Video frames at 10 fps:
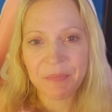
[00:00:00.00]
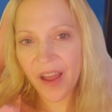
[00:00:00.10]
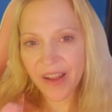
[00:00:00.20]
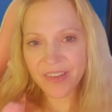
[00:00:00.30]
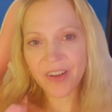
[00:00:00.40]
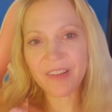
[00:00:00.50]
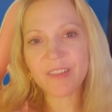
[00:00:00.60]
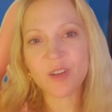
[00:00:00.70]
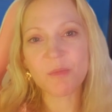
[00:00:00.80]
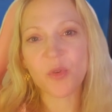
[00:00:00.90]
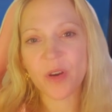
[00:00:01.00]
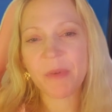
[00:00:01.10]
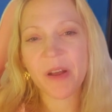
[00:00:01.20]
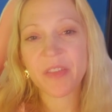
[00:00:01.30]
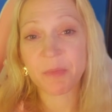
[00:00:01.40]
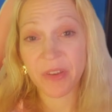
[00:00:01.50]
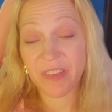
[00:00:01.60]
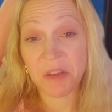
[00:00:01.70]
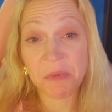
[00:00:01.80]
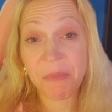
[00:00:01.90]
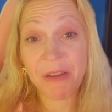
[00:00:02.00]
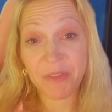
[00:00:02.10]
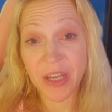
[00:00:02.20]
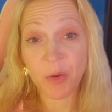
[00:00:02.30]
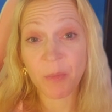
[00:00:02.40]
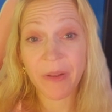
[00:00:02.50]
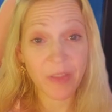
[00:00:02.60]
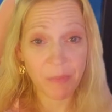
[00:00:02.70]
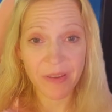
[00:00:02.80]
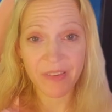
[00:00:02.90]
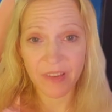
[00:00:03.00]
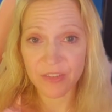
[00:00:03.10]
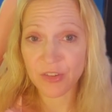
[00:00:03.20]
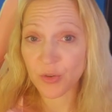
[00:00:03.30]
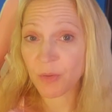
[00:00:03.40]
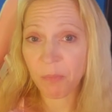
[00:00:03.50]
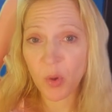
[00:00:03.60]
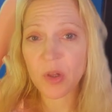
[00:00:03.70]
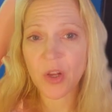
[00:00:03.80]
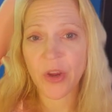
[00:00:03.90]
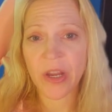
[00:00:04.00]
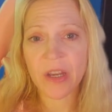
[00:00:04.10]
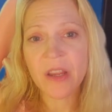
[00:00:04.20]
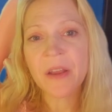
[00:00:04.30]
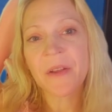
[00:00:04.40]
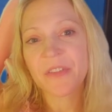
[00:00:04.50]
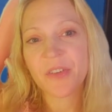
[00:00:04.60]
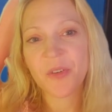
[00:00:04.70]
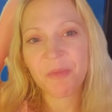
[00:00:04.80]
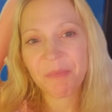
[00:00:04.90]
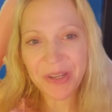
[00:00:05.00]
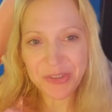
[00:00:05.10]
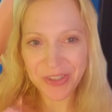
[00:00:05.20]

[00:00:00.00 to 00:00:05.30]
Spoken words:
I talk a little more about the museum in my video about the best things to do in Bowling Green, so make sure